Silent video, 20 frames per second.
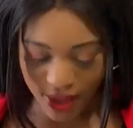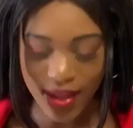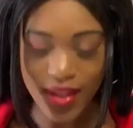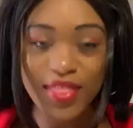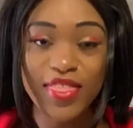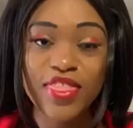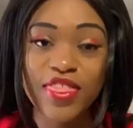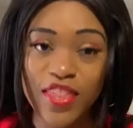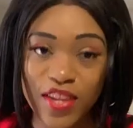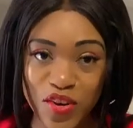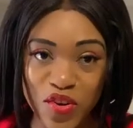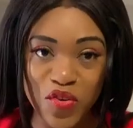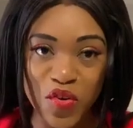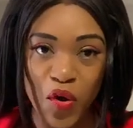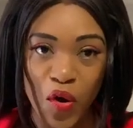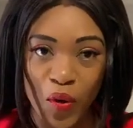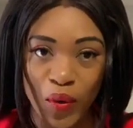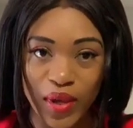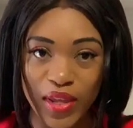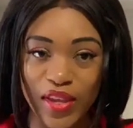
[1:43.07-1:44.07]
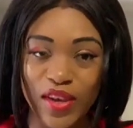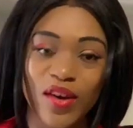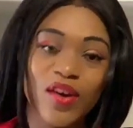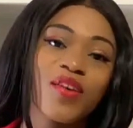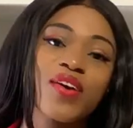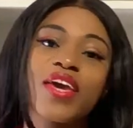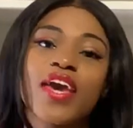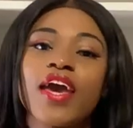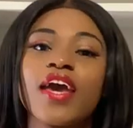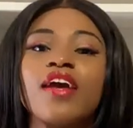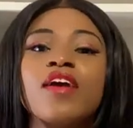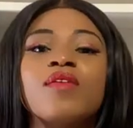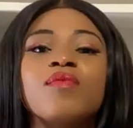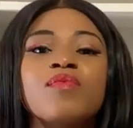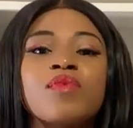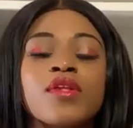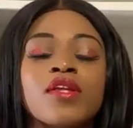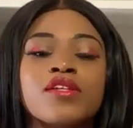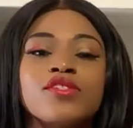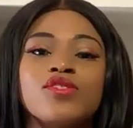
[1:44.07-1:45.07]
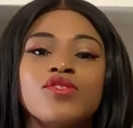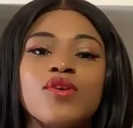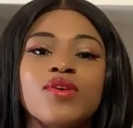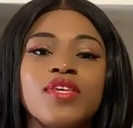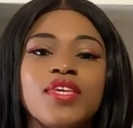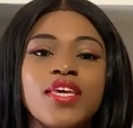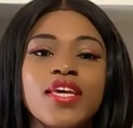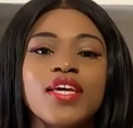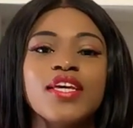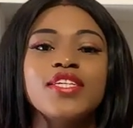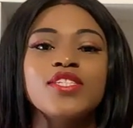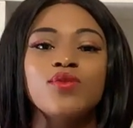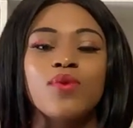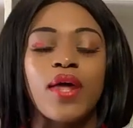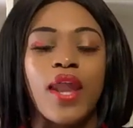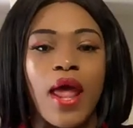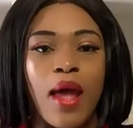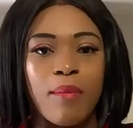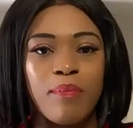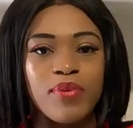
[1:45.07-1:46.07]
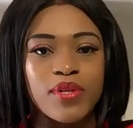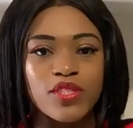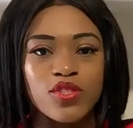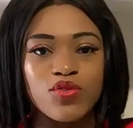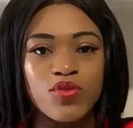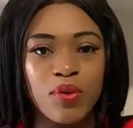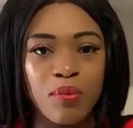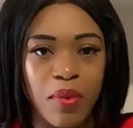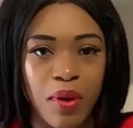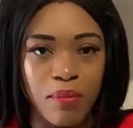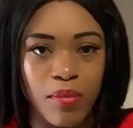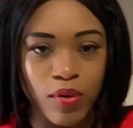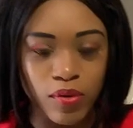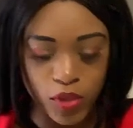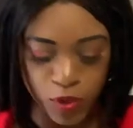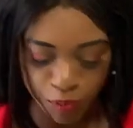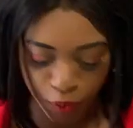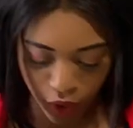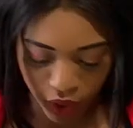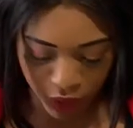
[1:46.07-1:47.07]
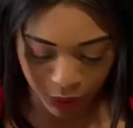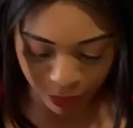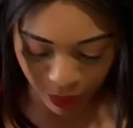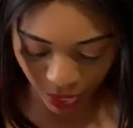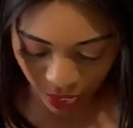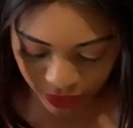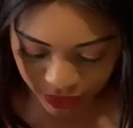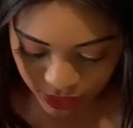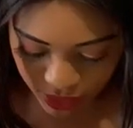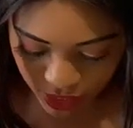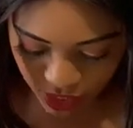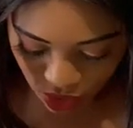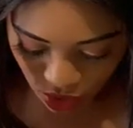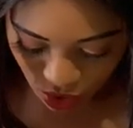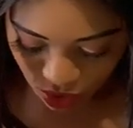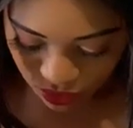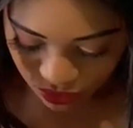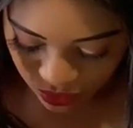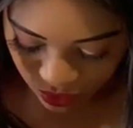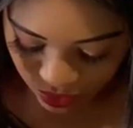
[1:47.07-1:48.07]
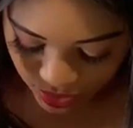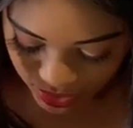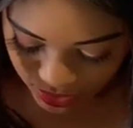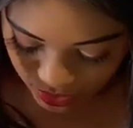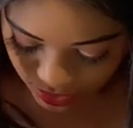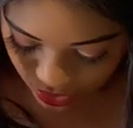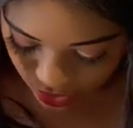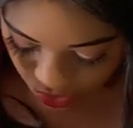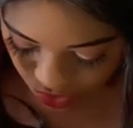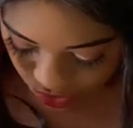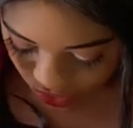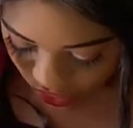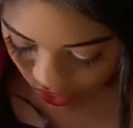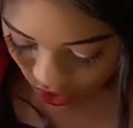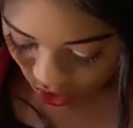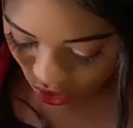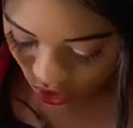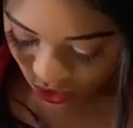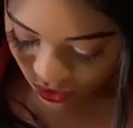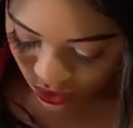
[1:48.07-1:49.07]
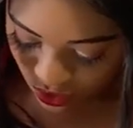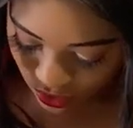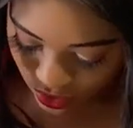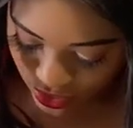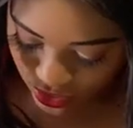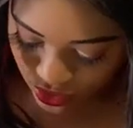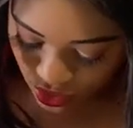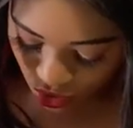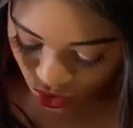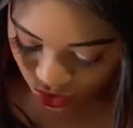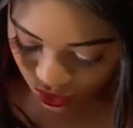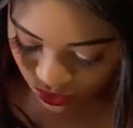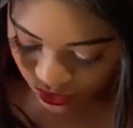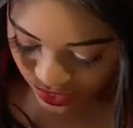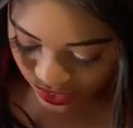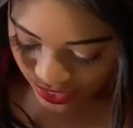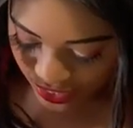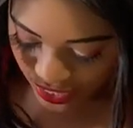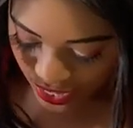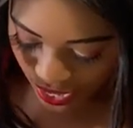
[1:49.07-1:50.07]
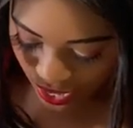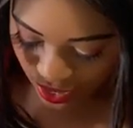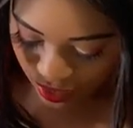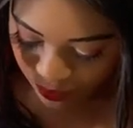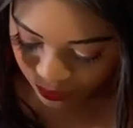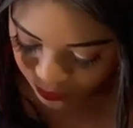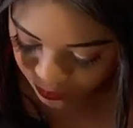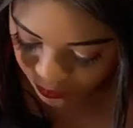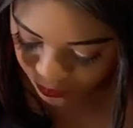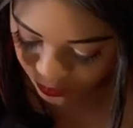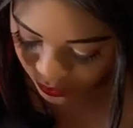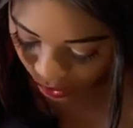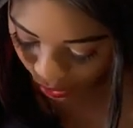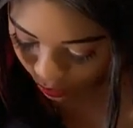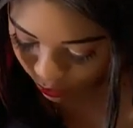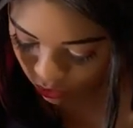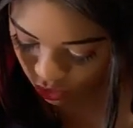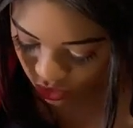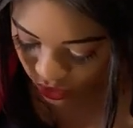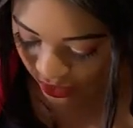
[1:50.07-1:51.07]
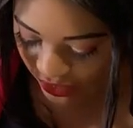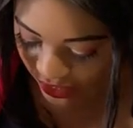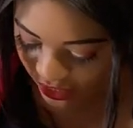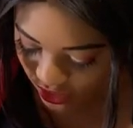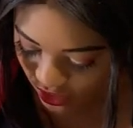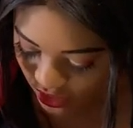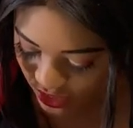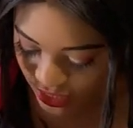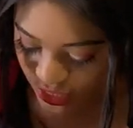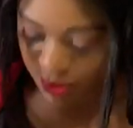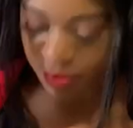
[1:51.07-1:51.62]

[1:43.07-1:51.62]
the drawing, okay? So here's what happens. Remember we spoke about the ovaries. The ovaries are over here. I'm struggling to see